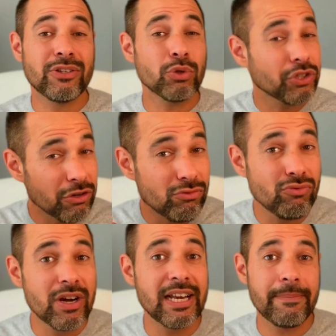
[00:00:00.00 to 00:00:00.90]
is also
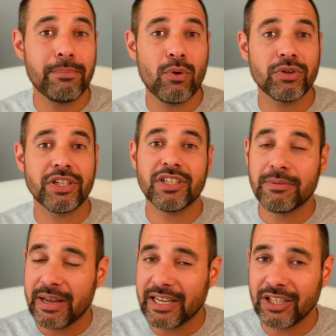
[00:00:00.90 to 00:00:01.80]
really important
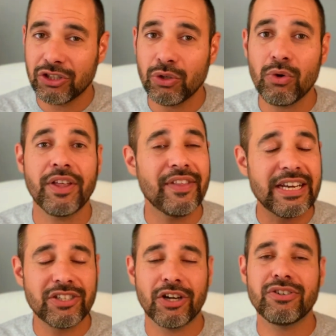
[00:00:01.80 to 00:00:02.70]
to making sure that they
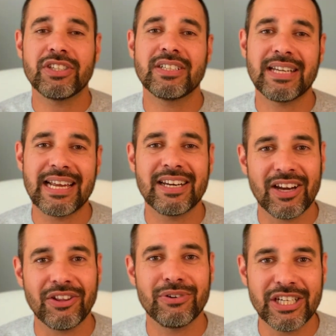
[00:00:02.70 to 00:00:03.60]
don't sustain another